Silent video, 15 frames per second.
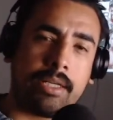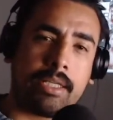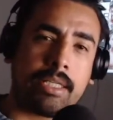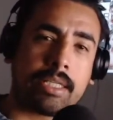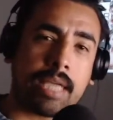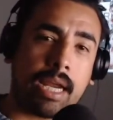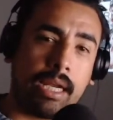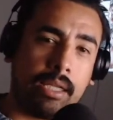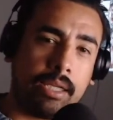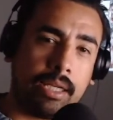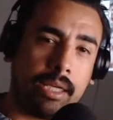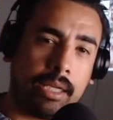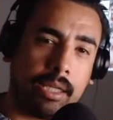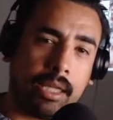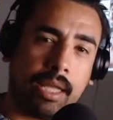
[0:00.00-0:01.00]
He's just kind of
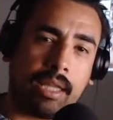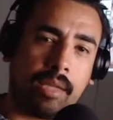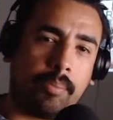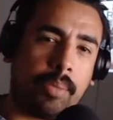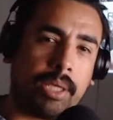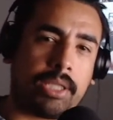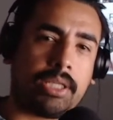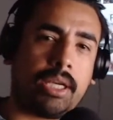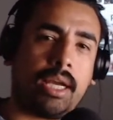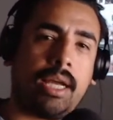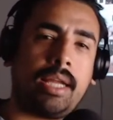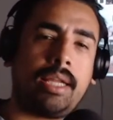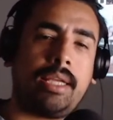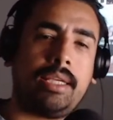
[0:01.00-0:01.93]
looking to land the big shot.